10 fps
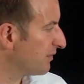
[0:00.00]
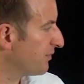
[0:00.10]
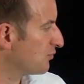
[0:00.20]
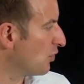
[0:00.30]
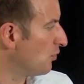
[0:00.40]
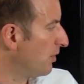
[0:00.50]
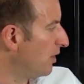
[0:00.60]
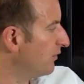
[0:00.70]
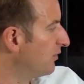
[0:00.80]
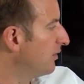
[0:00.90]
of the
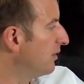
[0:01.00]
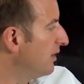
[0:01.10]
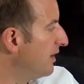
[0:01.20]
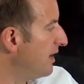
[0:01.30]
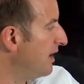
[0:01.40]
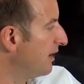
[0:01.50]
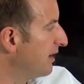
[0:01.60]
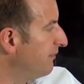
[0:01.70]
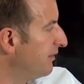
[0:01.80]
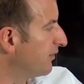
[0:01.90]
robot
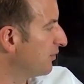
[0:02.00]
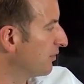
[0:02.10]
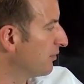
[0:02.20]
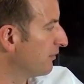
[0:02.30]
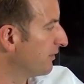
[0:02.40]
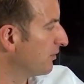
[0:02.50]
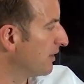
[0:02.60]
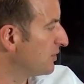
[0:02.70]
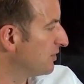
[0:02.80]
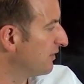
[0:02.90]
given a certain
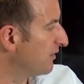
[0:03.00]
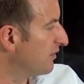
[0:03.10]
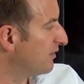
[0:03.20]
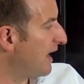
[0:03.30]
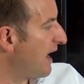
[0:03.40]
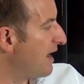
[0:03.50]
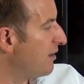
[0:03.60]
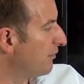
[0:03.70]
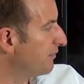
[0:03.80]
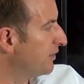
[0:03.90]
configuration, this is A
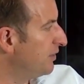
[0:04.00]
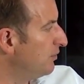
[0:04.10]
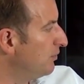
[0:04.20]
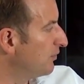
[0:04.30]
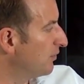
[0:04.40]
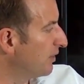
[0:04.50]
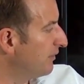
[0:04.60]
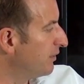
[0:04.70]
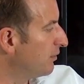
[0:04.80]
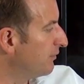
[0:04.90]
of Q, so
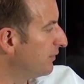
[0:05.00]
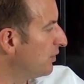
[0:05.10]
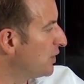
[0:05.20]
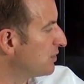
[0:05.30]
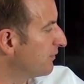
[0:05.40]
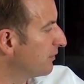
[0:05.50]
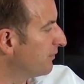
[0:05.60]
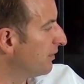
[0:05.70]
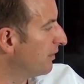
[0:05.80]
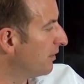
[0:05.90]
given a configuration
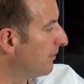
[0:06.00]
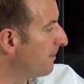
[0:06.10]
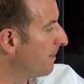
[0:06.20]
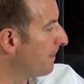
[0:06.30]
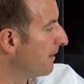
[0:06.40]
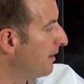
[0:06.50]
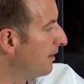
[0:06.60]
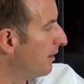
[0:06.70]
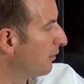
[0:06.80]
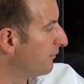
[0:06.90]
of
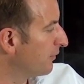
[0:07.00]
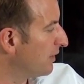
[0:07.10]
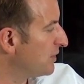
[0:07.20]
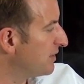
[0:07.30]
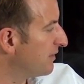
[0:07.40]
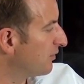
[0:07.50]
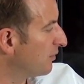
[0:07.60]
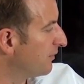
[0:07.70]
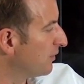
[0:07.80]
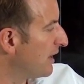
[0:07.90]
a configuration in this
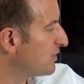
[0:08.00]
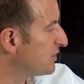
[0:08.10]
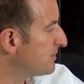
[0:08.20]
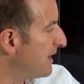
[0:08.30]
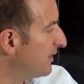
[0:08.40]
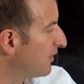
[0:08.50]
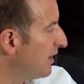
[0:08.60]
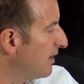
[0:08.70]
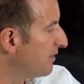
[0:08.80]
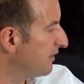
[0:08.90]
configuration space,
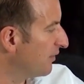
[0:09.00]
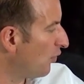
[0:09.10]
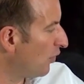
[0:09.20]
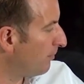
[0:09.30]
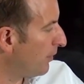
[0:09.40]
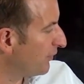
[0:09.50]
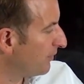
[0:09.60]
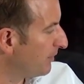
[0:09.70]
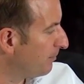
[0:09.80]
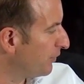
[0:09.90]
these are all
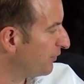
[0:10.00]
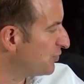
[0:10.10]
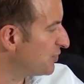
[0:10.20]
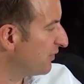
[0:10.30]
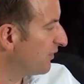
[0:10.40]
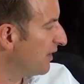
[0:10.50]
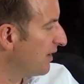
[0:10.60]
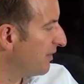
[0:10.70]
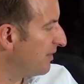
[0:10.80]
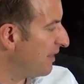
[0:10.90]
possible positions
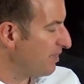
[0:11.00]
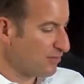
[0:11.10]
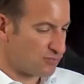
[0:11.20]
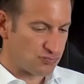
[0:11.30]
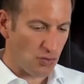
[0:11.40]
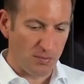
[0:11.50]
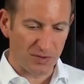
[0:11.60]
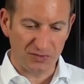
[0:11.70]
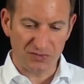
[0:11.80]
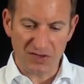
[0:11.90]
that the
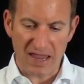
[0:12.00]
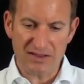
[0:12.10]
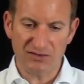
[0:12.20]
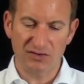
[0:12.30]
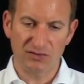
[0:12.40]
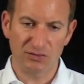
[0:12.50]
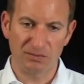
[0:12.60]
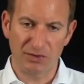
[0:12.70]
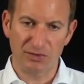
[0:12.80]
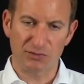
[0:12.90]
robot takes, so
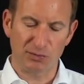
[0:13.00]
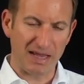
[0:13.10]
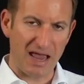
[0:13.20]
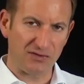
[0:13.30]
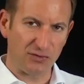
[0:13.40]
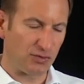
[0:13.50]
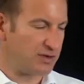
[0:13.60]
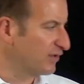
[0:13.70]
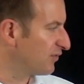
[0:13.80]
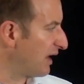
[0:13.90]
because the robot has a certain
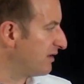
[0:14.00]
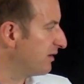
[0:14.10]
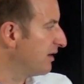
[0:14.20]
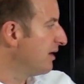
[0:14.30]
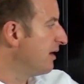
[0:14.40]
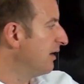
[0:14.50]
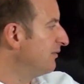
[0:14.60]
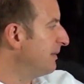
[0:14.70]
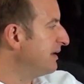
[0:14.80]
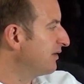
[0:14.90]
extent. If
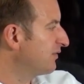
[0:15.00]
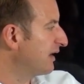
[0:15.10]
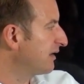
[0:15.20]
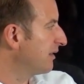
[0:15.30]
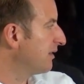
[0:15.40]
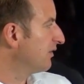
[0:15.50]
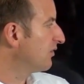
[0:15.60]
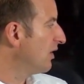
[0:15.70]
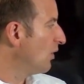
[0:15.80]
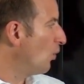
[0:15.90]
I'm intersecting
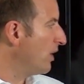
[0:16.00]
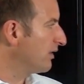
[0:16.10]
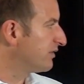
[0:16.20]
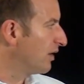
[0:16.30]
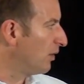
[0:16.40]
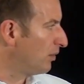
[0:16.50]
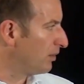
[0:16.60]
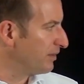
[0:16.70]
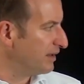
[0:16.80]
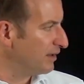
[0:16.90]
this with
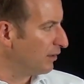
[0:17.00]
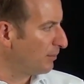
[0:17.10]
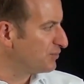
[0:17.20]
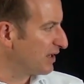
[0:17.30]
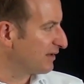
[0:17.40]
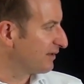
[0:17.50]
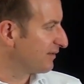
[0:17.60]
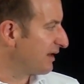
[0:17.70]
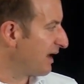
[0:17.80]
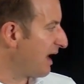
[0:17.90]
all the obstacles
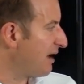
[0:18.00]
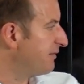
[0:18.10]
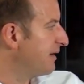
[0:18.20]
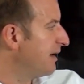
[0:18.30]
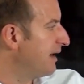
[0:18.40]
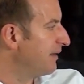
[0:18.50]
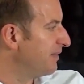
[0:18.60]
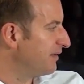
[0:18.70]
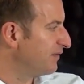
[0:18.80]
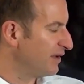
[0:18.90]
that I have, and
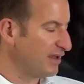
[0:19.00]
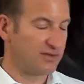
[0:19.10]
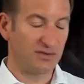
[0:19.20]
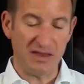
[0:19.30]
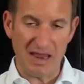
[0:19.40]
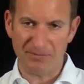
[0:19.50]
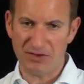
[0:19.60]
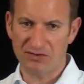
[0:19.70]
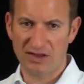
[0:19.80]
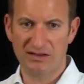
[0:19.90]
this is the empty
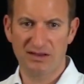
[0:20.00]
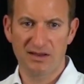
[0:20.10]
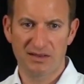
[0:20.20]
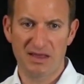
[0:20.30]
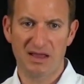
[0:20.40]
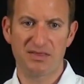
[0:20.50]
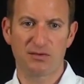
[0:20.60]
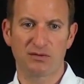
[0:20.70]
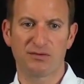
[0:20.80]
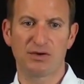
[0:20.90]
set, then the
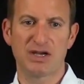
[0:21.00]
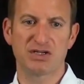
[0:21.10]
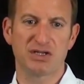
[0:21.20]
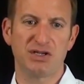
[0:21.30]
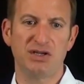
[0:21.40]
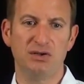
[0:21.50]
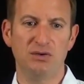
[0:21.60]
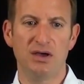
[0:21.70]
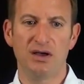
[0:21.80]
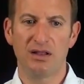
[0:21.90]
configuration
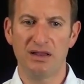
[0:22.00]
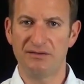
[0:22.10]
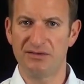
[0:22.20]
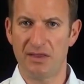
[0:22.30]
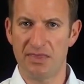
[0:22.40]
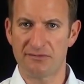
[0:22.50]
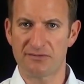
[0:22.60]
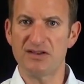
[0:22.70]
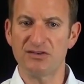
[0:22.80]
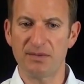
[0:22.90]
Q lives in the
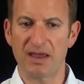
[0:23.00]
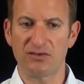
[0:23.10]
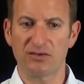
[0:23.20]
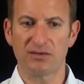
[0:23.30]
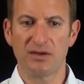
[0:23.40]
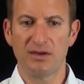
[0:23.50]
free space.